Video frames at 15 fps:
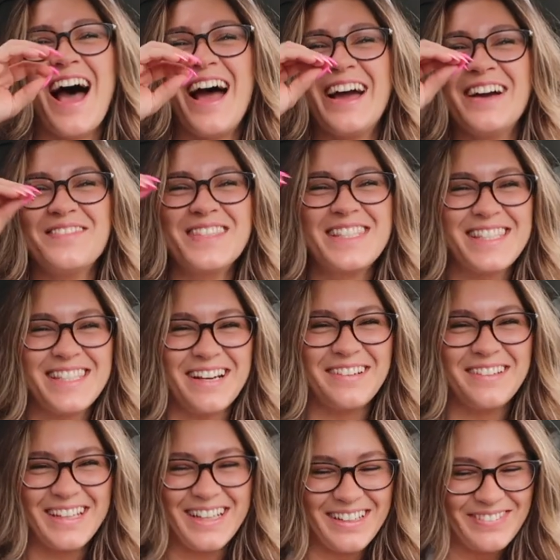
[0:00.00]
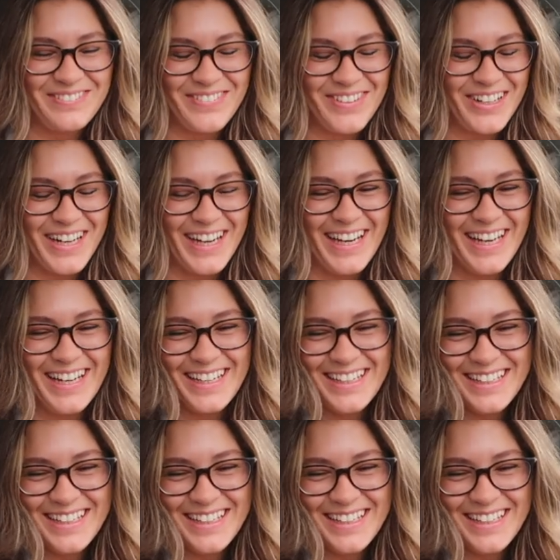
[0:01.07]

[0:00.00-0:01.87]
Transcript: I am so here for it.